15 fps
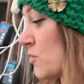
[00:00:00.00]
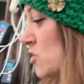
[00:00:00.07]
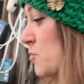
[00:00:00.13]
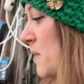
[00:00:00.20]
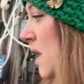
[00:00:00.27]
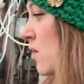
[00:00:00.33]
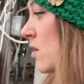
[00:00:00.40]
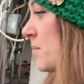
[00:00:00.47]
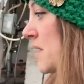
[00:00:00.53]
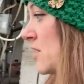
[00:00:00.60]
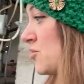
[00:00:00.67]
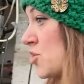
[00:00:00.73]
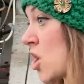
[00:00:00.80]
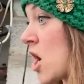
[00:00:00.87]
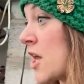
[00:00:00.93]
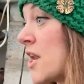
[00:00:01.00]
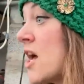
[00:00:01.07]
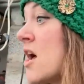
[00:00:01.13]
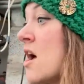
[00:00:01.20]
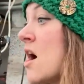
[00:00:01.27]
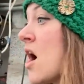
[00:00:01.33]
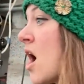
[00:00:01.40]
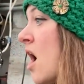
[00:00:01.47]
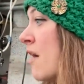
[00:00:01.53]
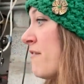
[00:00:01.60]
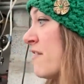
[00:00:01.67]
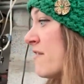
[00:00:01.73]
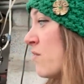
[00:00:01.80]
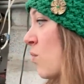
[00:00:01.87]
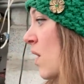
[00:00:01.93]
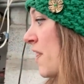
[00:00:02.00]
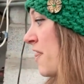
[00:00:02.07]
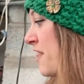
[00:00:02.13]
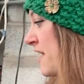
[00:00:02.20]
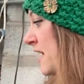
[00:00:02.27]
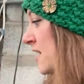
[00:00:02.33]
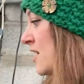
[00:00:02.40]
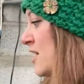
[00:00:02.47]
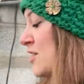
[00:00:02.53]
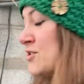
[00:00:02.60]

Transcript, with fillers: much power being drawn off of one thing.